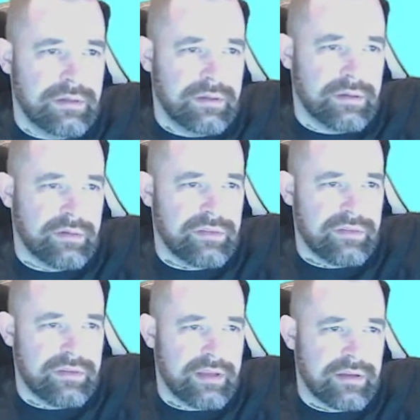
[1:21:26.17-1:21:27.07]
Question
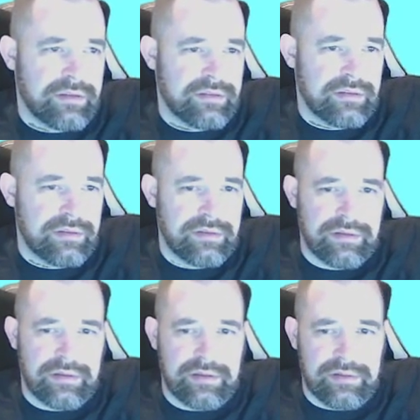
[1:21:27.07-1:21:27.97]
6
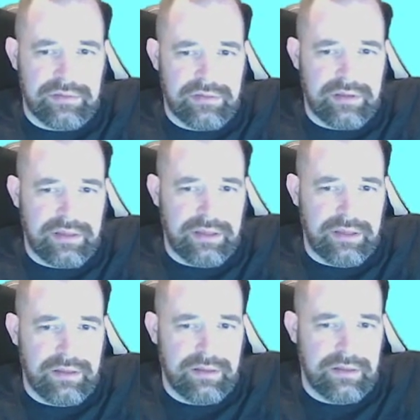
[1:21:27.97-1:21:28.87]
is
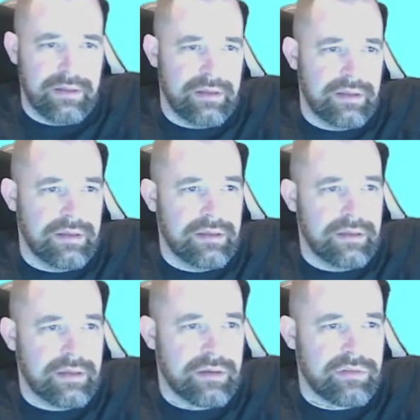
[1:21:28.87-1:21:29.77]
D.
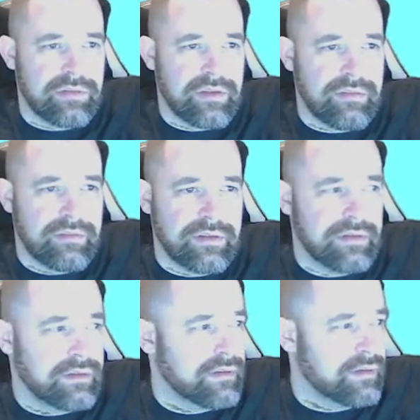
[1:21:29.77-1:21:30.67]
Question 7
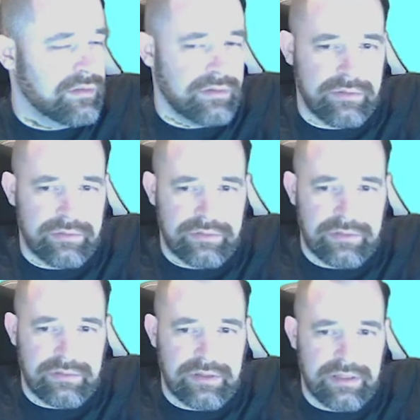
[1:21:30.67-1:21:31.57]
is
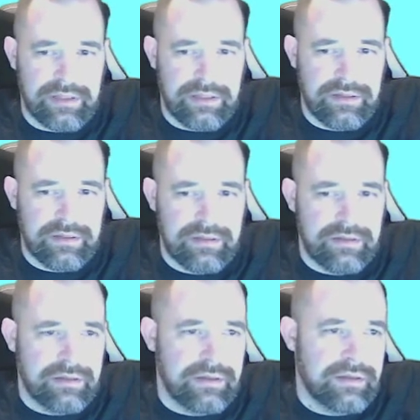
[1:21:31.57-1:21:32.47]
also D.
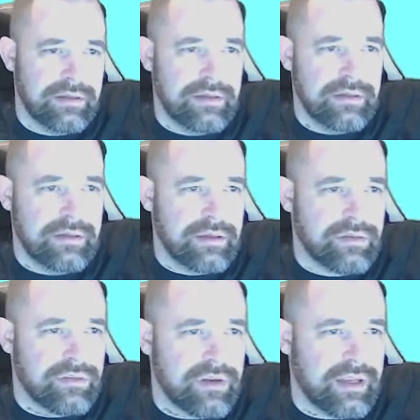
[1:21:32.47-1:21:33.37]

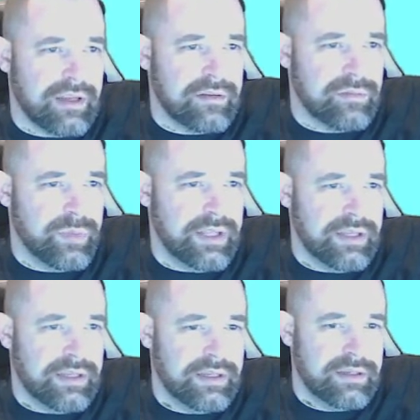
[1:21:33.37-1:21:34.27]
Question 8 is B.